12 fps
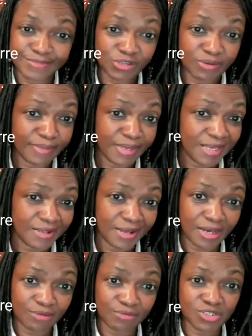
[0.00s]
To me,
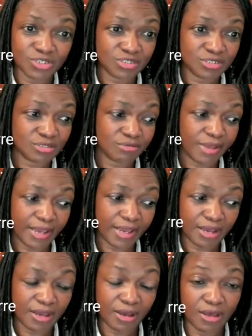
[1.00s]
that was just
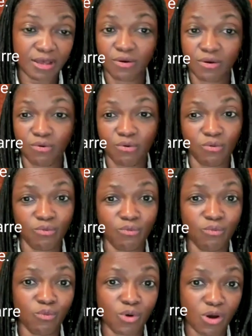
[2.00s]
like,
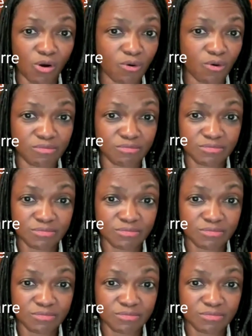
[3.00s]
whoa.